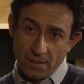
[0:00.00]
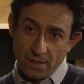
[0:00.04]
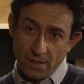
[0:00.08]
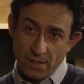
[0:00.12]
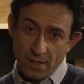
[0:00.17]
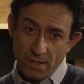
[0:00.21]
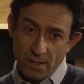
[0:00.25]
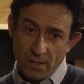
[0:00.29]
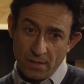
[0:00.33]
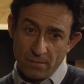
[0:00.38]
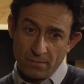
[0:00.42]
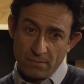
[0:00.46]

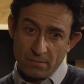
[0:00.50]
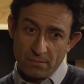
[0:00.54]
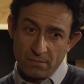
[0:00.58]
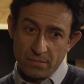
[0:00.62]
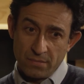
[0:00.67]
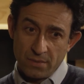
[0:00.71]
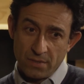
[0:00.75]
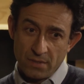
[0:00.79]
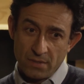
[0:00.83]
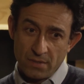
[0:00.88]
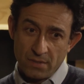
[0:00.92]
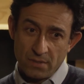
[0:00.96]

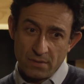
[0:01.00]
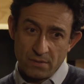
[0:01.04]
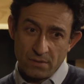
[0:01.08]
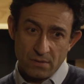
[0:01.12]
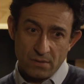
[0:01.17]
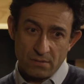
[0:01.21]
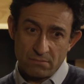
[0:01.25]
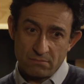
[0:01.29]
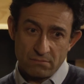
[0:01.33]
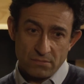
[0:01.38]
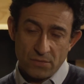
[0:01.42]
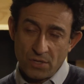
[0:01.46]

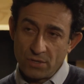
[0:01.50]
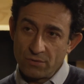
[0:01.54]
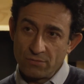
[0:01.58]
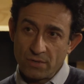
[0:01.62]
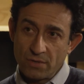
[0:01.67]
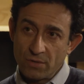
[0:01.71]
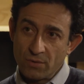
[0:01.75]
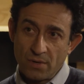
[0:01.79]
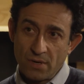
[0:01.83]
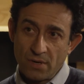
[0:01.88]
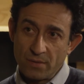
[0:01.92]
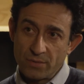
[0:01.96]
No
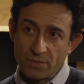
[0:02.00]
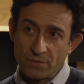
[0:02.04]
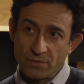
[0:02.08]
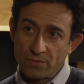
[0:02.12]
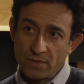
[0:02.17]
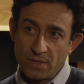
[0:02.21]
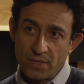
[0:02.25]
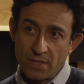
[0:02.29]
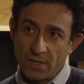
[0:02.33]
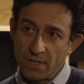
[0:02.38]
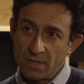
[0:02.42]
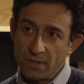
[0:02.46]
requirements
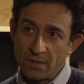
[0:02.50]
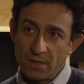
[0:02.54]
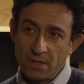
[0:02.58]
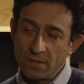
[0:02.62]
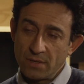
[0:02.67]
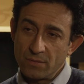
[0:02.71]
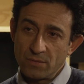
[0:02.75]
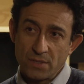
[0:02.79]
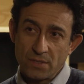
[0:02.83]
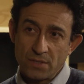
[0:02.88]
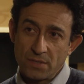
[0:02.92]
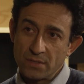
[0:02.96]
really.
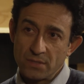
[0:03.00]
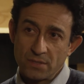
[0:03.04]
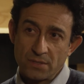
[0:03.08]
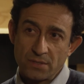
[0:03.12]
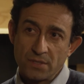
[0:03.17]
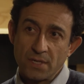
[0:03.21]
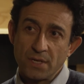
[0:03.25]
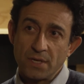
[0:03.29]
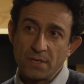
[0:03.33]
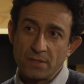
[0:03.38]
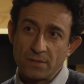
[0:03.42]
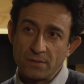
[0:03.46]
Anyone can
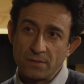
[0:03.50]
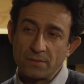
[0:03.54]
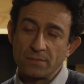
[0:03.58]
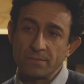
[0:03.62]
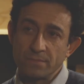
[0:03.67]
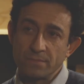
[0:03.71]
stand.